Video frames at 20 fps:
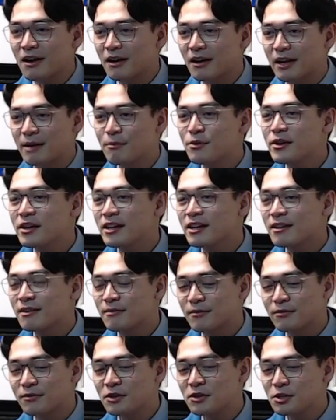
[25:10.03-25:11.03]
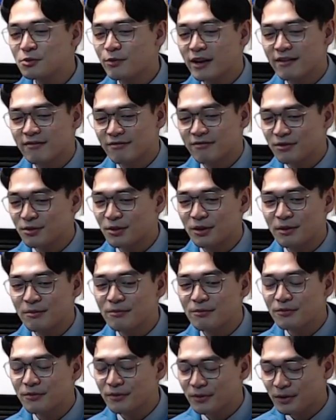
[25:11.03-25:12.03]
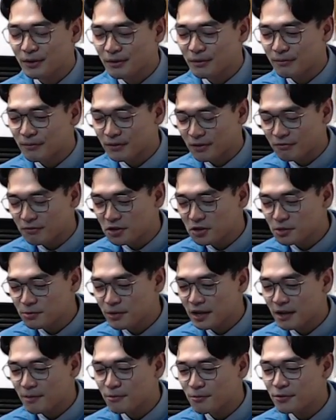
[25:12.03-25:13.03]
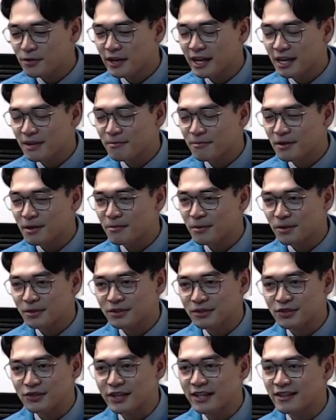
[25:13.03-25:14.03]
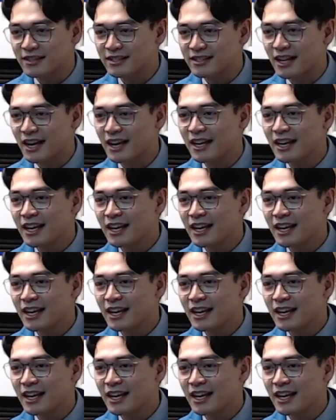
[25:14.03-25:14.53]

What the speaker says: Cambodia first wave, the first wave Cambodia came here because of genocide.